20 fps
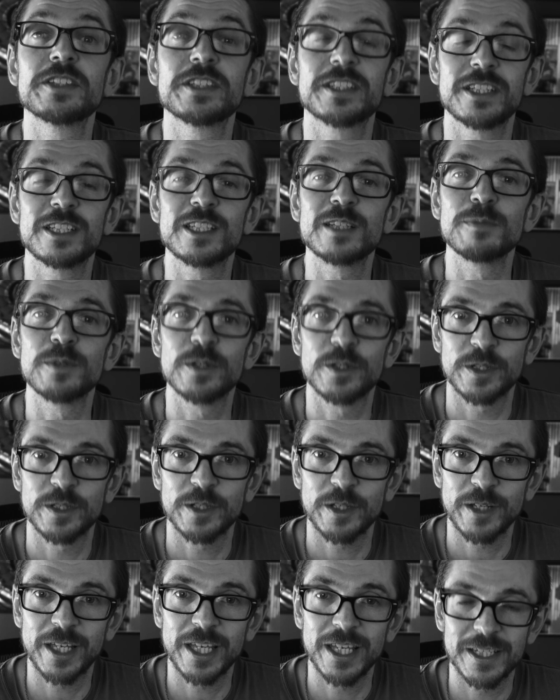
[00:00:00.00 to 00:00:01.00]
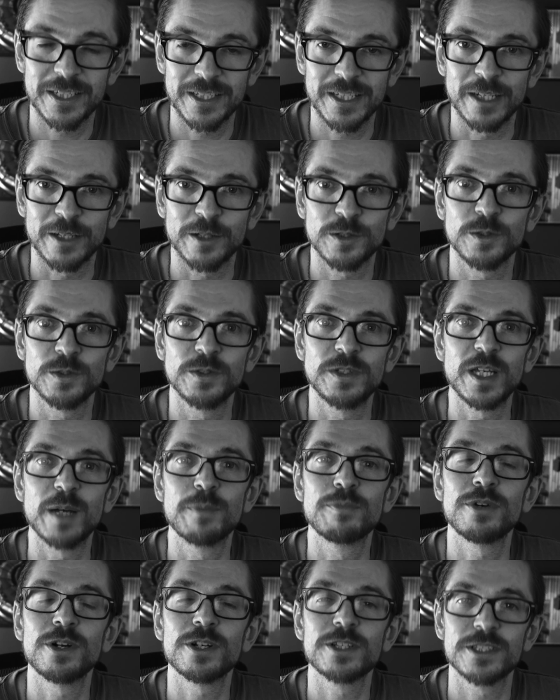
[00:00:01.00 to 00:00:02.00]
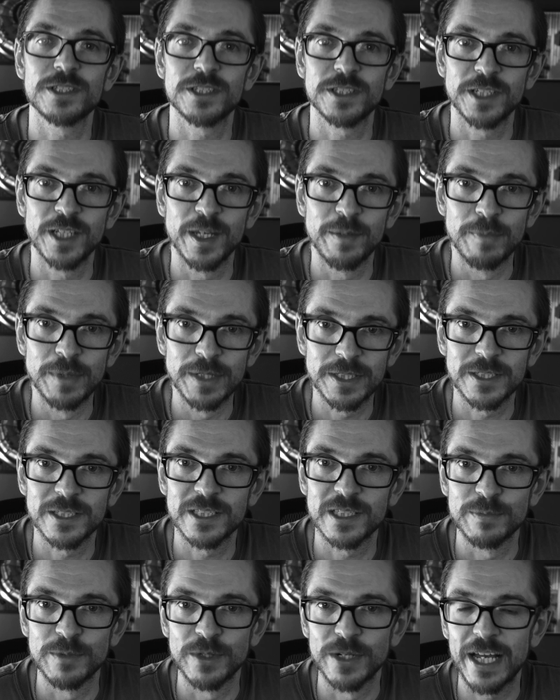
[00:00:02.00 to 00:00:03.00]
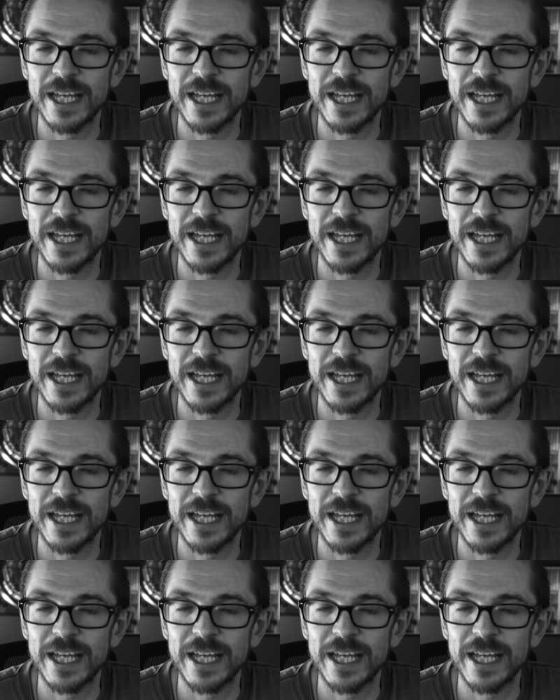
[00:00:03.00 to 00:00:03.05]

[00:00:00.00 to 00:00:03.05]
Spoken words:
system kicks in called the approximate number system, or